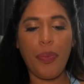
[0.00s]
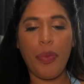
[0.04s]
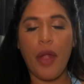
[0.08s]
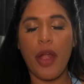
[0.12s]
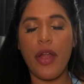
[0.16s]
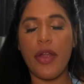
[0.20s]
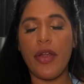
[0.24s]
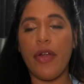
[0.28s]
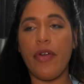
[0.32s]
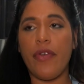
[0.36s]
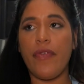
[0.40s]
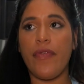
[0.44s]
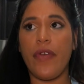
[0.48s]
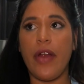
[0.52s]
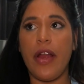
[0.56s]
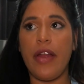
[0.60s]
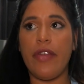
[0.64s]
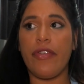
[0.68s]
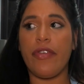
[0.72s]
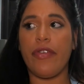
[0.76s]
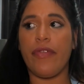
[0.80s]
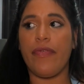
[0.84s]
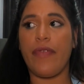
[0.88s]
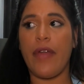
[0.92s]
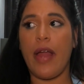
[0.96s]
your
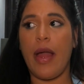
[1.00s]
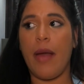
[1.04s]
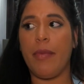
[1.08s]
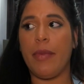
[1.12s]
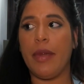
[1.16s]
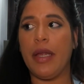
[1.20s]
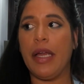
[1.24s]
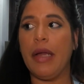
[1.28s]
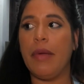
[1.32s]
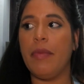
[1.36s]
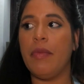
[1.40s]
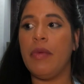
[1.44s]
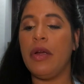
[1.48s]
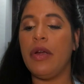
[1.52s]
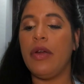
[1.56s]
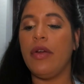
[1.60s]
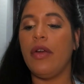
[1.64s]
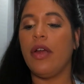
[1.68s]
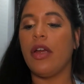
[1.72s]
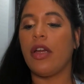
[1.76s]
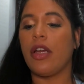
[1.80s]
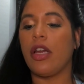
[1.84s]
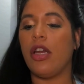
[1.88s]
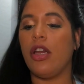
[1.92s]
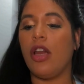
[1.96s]
friends or family
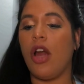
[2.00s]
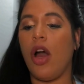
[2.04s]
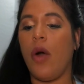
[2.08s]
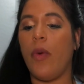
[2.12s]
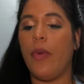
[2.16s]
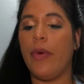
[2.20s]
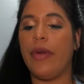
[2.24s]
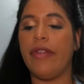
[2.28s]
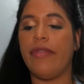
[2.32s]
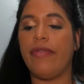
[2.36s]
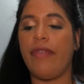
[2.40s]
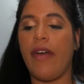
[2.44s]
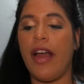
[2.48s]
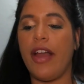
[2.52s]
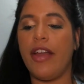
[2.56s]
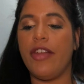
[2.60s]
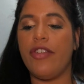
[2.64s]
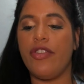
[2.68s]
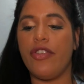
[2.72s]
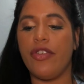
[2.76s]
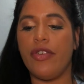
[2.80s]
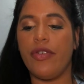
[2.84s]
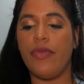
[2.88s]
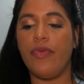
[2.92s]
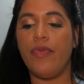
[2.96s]
can always find
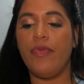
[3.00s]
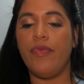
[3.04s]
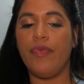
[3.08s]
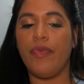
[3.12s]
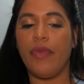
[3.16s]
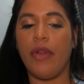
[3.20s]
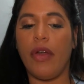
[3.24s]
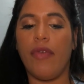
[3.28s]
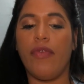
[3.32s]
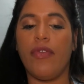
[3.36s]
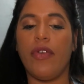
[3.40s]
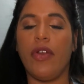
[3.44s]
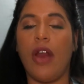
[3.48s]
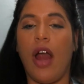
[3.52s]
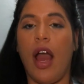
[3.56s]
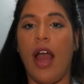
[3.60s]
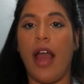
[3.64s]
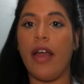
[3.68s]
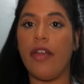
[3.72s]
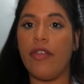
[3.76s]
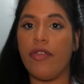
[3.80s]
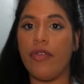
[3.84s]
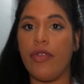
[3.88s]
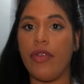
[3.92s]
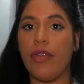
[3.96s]
you if you're not
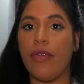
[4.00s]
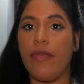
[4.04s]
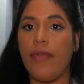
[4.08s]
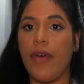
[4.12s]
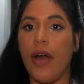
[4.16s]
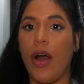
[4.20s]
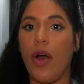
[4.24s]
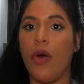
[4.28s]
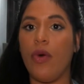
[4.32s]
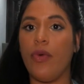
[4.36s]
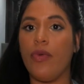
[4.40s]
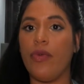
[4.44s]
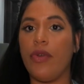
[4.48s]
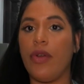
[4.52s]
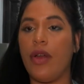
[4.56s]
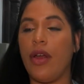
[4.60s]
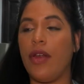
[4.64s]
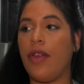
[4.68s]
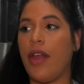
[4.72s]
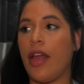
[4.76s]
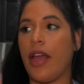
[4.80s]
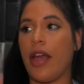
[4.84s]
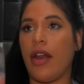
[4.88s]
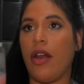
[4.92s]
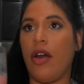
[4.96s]
answering the phone, and
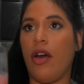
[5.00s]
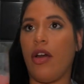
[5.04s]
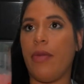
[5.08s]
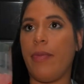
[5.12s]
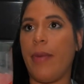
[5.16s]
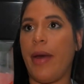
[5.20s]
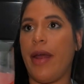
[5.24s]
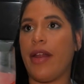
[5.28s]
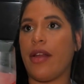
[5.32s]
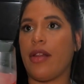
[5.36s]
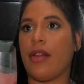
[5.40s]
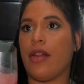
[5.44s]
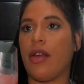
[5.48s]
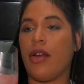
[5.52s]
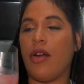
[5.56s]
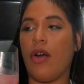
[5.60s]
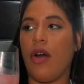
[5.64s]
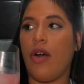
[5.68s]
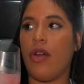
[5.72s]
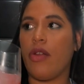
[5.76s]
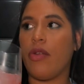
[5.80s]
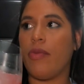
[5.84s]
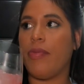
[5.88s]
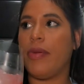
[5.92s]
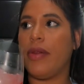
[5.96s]
they can automatically
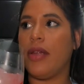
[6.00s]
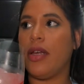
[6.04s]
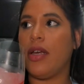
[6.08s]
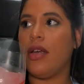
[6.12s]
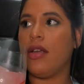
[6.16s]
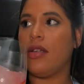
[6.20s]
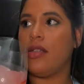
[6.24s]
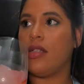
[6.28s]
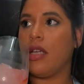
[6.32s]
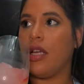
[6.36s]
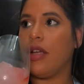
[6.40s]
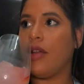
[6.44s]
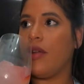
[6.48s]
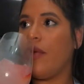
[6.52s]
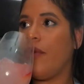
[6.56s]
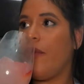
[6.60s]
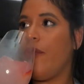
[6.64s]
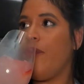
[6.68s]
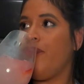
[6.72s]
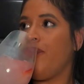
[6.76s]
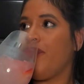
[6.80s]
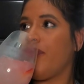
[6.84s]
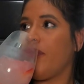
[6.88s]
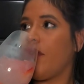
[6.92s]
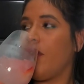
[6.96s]
call the police and
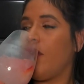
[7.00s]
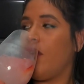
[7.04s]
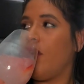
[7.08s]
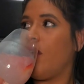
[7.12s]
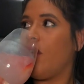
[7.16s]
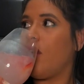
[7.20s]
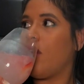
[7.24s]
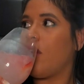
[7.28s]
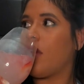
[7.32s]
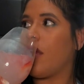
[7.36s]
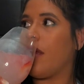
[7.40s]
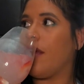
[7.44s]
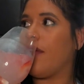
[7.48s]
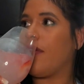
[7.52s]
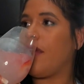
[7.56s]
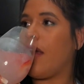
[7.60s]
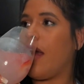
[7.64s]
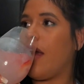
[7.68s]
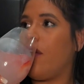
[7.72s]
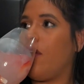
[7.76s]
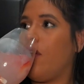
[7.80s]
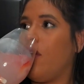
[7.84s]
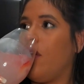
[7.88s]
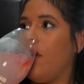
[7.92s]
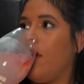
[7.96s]
get
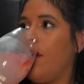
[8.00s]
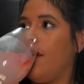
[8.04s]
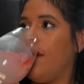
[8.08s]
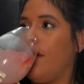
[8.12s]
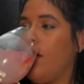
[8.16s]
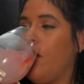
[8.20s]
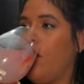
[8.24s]
that on.